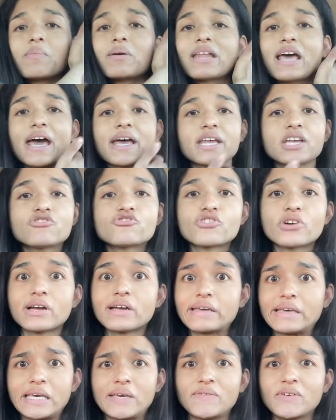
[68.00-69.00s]
in any
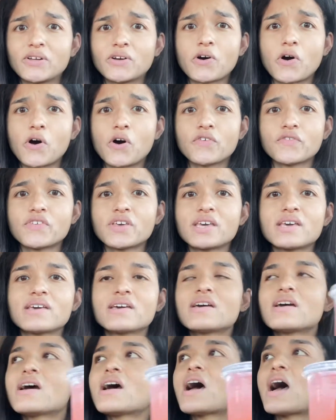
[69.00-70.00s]
drink, even coffee.
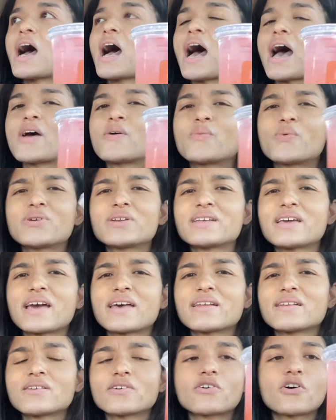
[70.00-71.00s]
I wouldn't
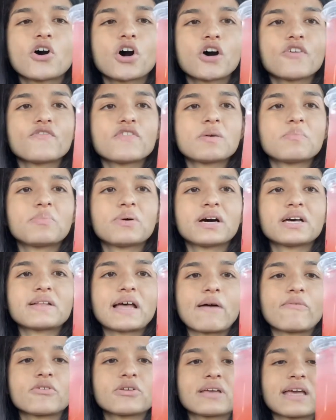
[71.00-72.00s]
get it in coffee, but
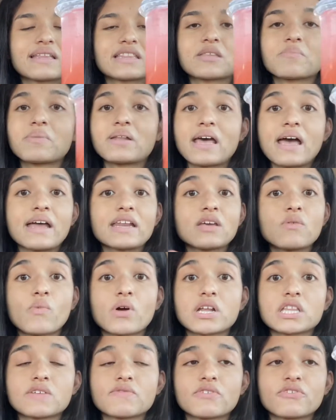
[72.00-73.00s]
I would get them in any
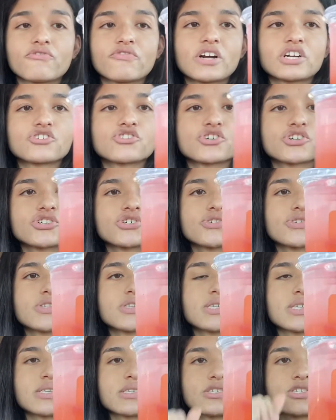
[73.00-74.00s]
one of the
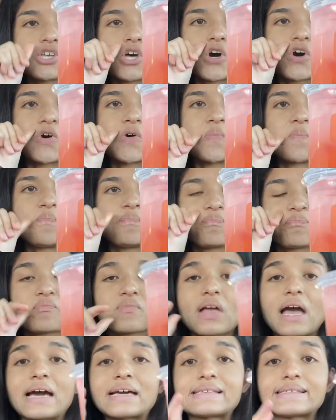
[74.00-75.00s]
refreshers. So
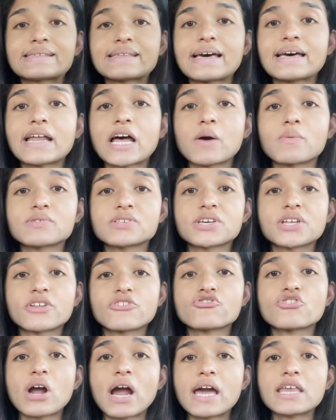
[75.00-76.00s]
I said I was going
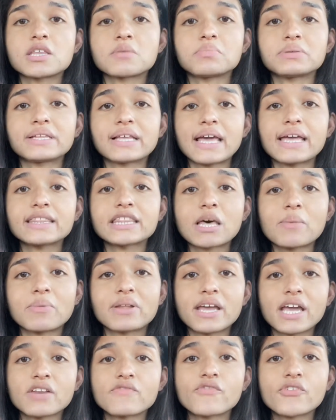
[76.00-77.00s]
to try the plain
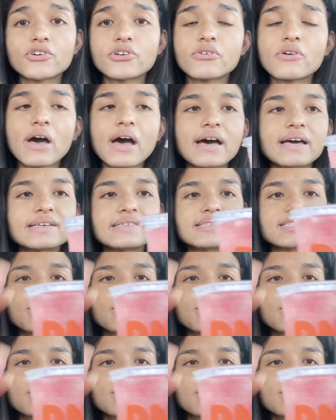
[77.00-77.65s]
lemonade for you guys.